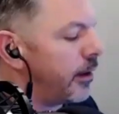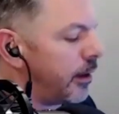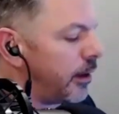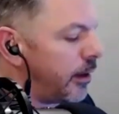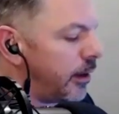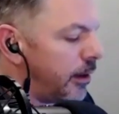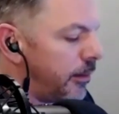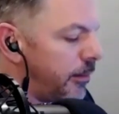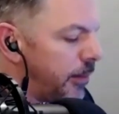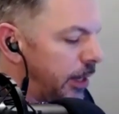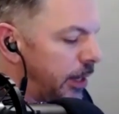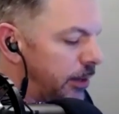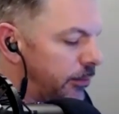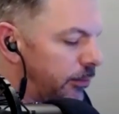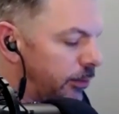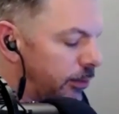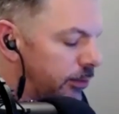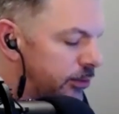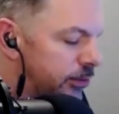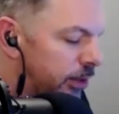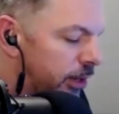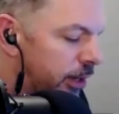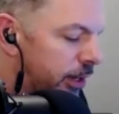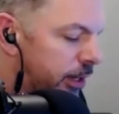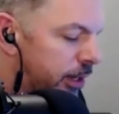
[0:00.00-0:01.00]
Oh man, we were
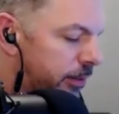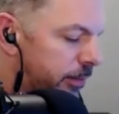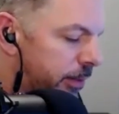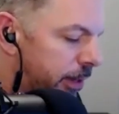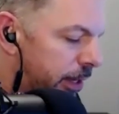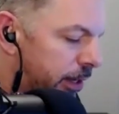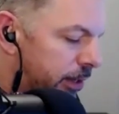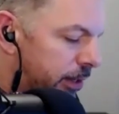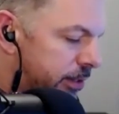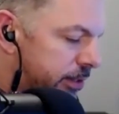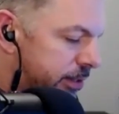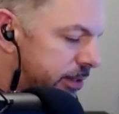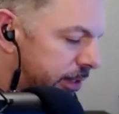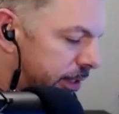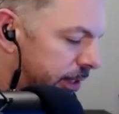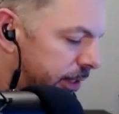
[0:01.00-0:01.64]
talking about.